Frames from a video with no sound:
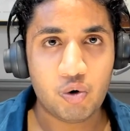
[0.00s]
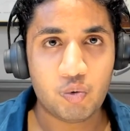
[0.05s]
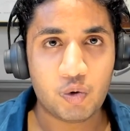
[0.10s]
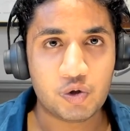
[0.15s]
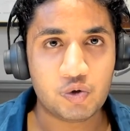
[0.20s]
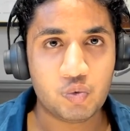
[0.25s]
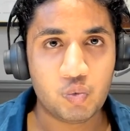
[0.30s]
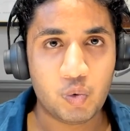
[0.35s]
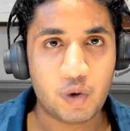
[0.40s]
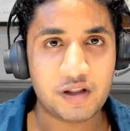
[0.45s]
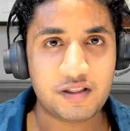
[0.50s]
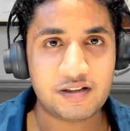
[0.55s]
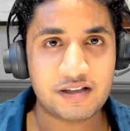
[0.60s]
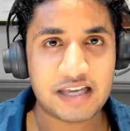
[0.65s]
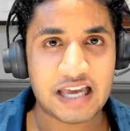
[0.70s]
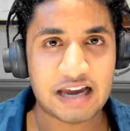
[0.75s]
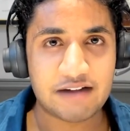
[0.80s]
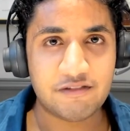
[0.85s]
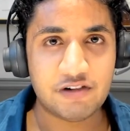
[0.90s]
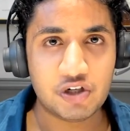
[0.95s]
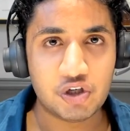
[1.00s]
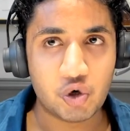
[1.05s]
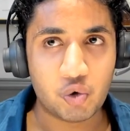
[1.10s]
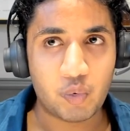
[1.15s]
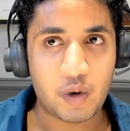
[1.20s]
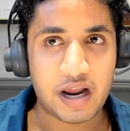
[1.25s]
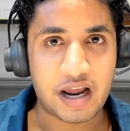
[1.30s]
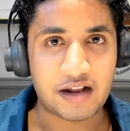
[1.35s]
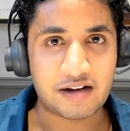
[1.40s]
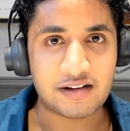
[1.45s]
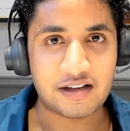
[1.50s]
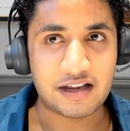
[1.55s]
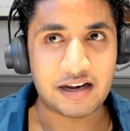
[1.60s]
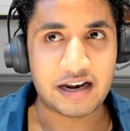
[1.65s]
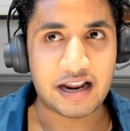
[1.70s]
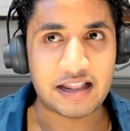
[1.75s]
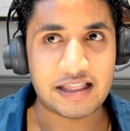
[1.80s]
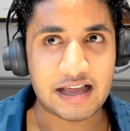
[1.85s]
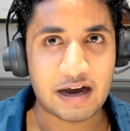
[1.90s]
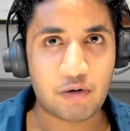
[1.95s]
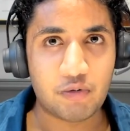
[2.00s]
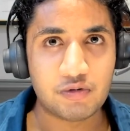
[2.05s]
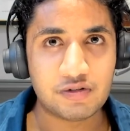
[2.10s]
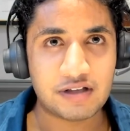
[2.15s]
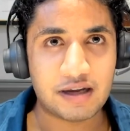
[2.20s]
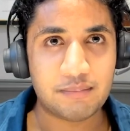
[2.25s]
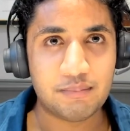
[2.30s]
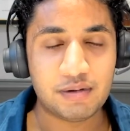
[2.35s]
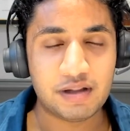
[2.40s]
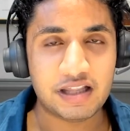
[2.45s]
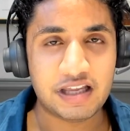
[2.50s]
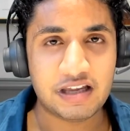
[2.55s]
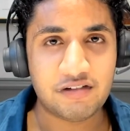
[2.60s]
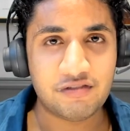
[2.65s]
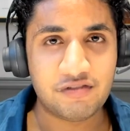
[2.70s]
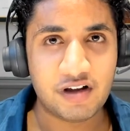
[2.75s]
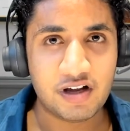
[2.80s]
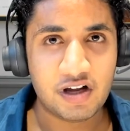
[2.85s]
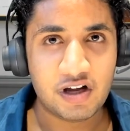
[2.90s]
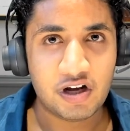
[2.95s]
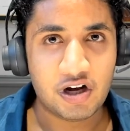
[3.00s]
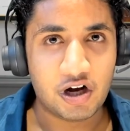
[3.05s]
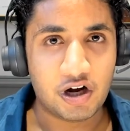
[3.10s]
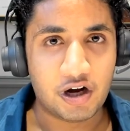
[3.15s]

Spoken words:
was with Kevin Durant, and that was, I believe,